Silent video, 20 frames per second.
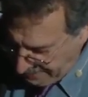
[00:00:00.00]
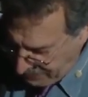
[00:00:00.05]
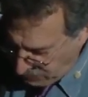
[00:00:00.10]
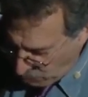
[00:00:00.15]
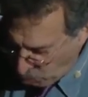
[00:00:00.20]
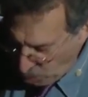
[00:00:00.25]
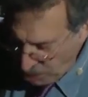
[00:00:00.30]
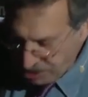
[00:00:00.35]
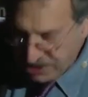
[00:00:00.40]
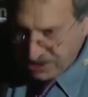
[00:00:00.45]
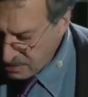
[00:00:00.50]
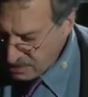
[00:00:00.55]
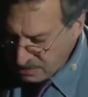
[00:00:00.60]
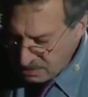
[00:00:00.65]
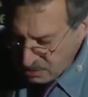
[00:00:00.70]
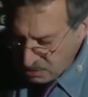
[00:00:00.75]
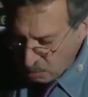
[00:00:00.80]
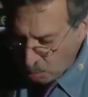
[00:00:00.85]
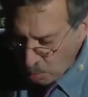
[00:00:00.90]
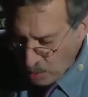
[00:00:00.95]
What
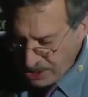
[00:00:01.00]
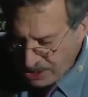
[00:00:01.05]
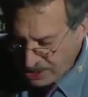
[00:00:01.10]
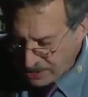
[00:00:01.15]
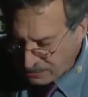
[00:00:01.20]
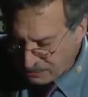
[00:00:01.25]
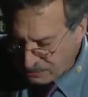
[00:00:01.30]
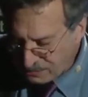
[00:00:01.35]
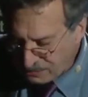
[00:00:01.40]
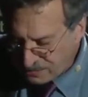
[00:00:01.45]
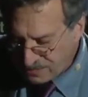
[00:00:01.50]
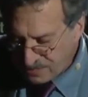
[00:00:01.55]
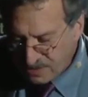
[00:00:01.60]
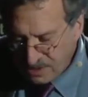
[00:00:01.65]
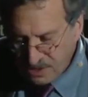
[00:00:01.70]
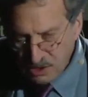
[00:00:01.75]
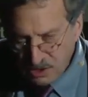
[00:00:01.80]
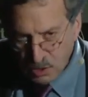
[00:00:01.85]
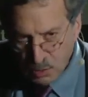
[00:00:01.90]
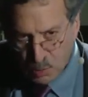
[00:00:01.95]
if
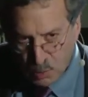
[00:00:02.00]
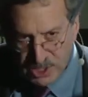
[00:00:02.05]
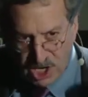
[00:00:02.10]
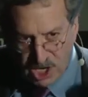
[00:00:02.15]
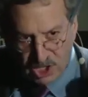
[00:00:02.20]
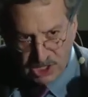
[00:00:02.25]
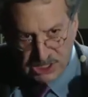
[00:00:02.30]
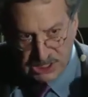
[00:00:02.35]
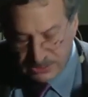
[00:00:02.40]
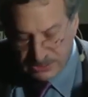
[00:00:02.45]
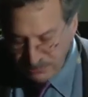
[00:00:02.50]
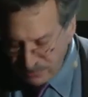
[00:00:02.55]
we are living...